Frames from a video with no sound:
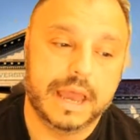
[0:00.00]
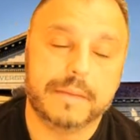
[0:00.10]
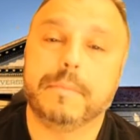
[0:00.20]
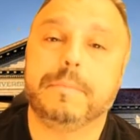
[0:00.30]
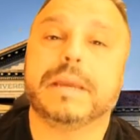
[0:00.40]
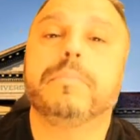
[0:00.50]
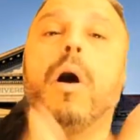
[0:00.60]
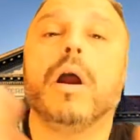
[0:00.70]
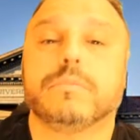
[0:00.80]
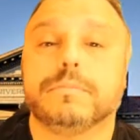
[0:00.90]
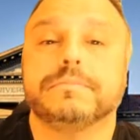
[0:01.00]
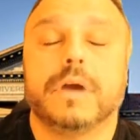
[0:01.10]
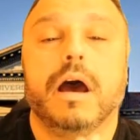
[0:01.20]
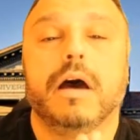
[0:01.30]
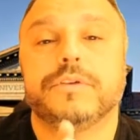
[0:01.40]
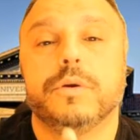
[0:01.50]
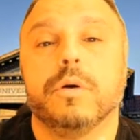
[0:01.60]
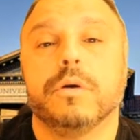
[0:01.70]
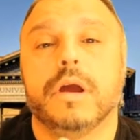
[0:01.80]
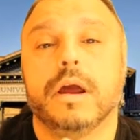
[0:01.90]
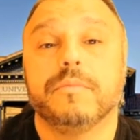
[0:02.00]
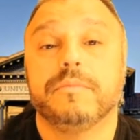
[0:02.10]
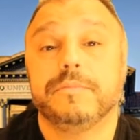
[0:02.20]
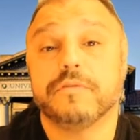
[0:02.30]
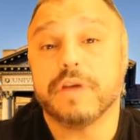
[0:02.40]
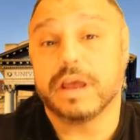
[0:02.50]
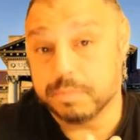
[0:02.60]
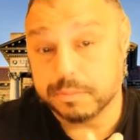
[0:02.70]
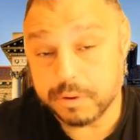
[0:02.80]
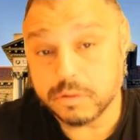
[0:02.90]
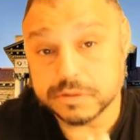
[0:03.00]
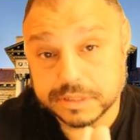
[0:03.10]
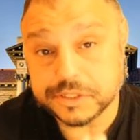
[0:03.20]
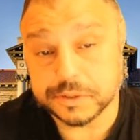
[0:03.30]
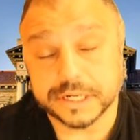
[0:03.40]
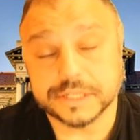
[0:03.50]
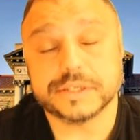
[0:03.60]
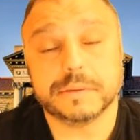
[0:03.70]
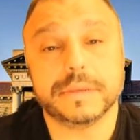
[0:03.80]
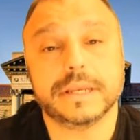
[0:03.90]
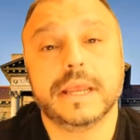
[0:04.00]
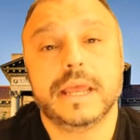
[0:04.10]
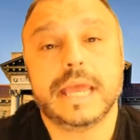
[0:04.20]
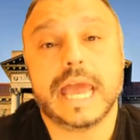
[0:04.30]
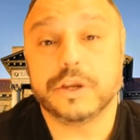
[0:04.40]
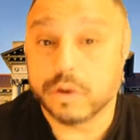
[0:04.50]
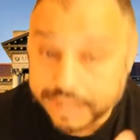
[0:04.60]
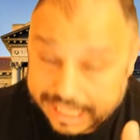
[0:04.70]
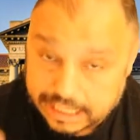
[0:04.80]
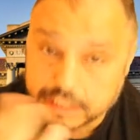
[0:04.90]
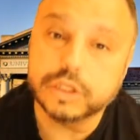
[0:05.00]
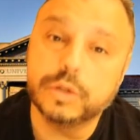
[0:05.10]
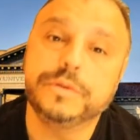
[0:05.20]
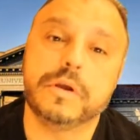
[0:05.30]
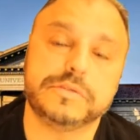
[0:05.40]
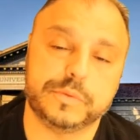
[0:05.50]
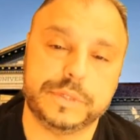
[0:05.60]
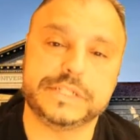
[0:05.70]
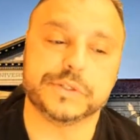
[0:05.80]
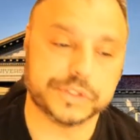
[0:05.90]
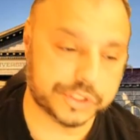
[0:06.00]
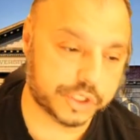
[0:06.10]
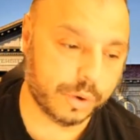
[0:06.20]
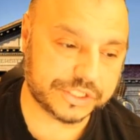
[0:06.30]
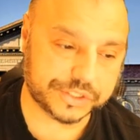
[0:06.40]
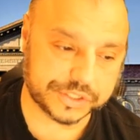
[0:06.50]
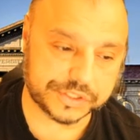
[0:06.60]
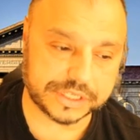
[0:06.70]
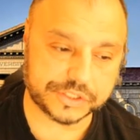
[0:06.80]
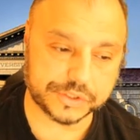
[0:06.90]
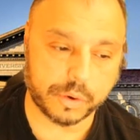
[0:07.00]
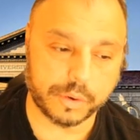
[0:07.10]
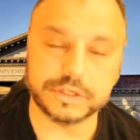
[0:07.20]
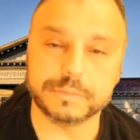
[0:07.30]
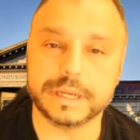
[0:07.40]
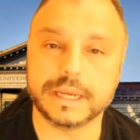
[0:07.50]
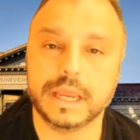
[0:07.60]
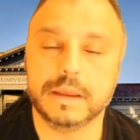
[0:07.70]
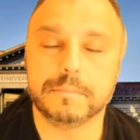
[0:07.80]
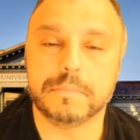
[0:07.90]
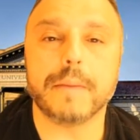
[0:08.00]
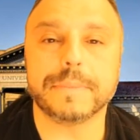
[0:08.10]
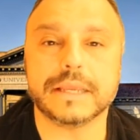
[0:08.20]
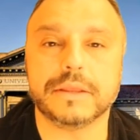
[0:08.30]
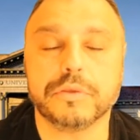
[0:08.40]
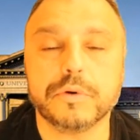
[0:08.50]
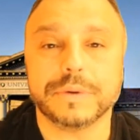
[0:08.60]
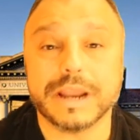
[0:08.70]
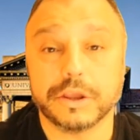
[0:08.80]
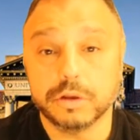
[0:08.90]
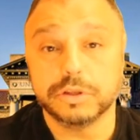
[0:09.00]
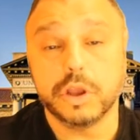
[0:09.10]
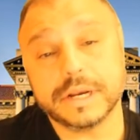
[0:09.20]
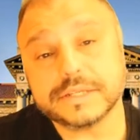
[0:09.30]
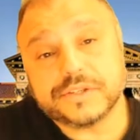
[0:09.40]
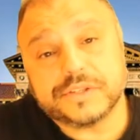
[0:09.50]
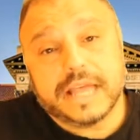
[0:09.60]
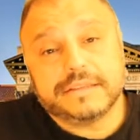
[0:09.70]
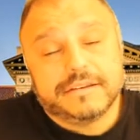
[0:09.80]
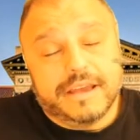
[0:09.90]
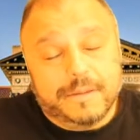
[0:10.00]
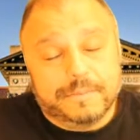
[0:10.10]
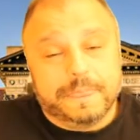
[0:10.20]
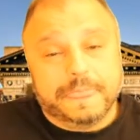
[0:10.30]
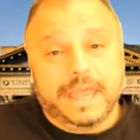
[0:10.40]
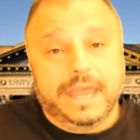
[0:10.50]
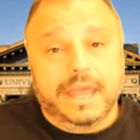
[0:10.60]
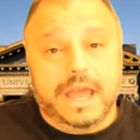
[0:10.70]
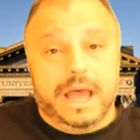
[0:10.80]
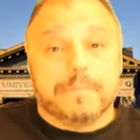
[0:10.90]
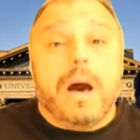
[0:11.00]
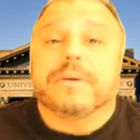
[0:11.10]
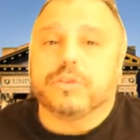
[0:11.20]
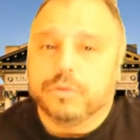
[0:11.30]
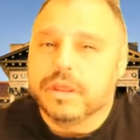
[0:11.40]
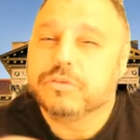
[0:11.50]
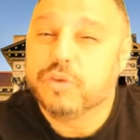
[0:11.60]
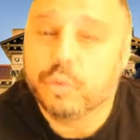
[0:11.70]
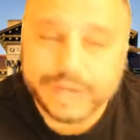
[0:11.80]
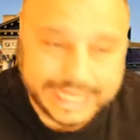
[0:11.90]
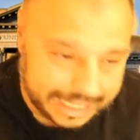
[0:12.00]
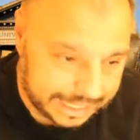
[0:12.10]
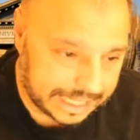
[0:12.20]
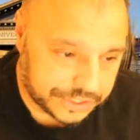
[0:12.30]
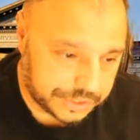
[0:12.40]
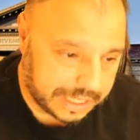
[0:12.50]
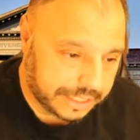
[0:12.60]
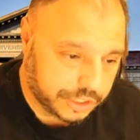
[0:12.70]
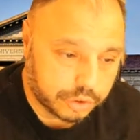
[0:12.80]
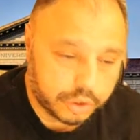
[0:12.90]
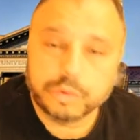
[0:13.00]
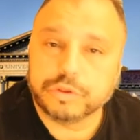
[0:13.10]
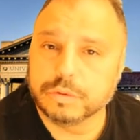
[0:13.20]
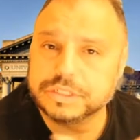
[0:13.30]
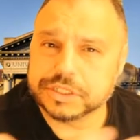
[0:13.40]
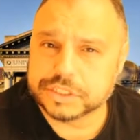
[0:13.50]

big part of your final proposal that you're going to submit. And you're going to include those research questions that you're going to be popping through. Now, you'll notice that popping through the reading that you'll go through, which is